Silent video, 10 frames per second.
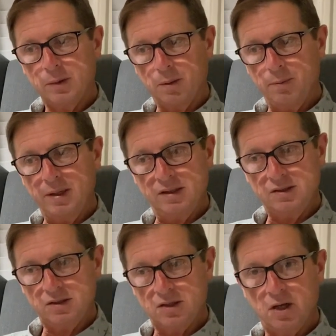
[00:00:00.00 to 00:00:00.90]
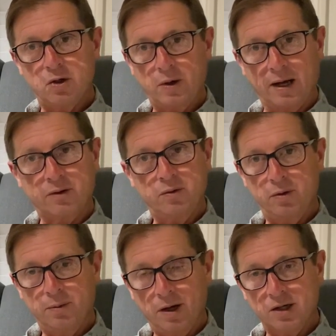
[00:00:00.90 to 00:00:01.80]
and beasts track through the
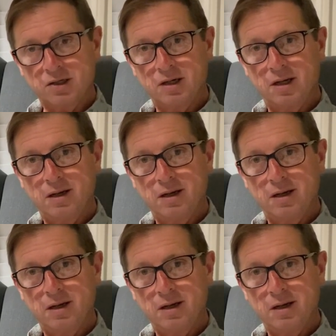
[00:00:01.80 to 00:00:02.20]
brush,